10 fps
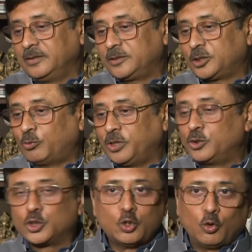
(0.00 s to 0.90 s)
shouting
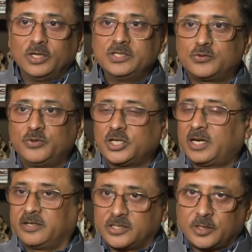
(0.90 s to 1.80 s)
slogans which are
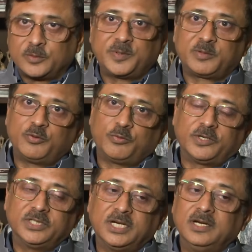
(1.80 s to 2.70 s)
disrespectful for
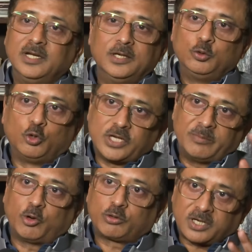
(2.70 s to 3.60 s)
India. Those
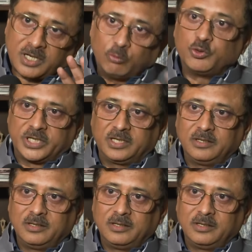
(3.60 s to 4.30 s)
I'm not counting.